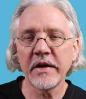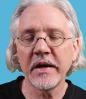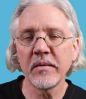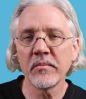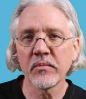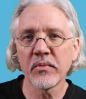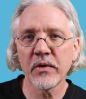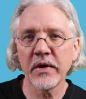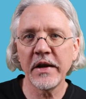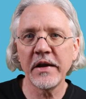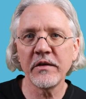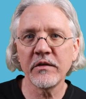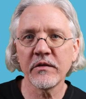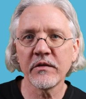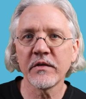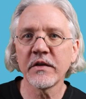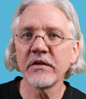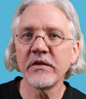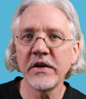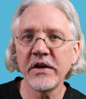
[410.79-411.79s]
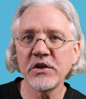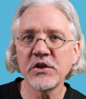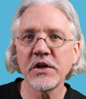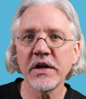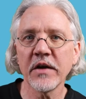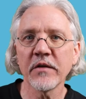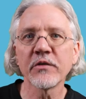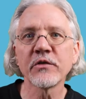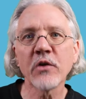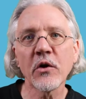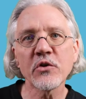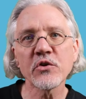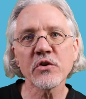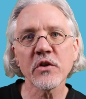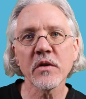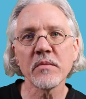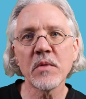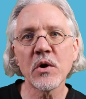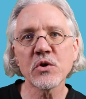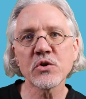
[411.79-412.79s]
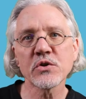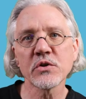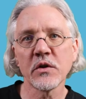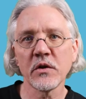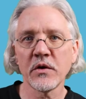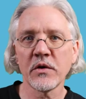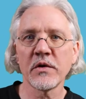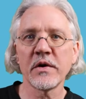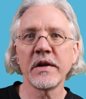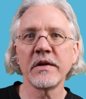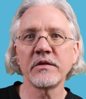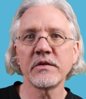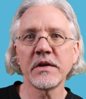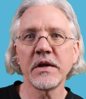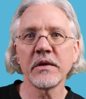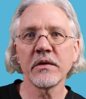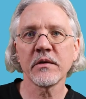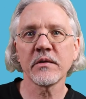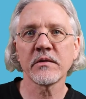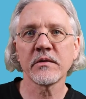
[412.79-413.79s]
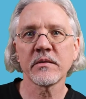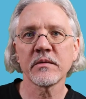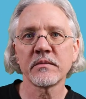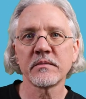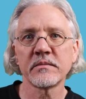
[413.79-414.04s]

embrace the teaching of social emotional learning skills.